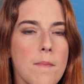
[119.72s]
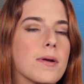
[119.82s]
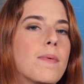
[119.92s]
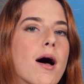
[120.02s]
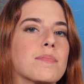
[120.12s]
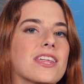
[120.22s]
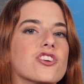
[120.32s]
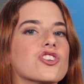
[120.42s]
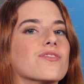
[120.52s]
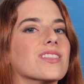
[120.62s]
but a
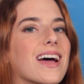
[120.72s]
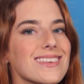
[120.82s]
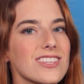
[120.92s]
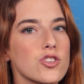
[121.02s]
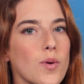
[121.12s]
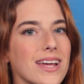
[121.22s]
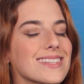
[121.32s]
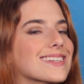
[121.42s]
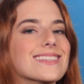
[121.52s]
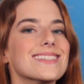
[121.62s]
population of less than twenty
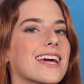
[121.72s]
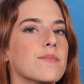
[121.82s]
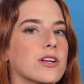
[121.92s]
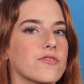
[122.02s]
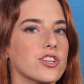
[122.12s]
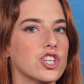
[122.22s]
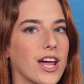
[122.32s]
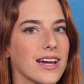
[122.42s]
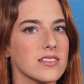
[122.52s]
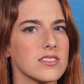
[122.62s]
didn't stand much of a
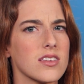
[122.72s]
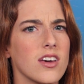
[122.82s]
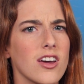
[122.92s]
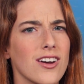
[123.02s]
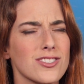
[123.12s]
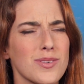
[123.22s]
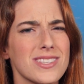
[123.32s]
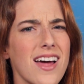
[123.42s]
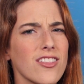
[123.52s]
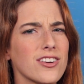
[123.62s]
chance. So
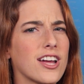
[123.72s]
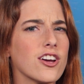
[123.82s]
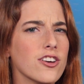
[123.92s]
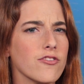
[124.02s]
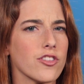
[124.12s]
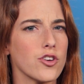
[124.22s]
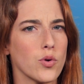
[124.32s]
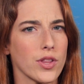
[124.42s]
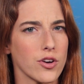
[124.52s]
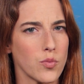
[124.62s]
it's looking good for the
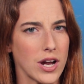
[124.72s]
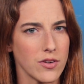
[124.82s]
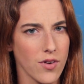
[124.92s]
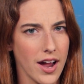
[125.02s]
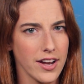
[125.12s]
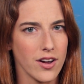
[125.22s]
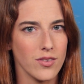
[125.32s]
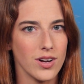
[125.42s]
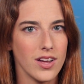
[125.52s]
northern white rhino.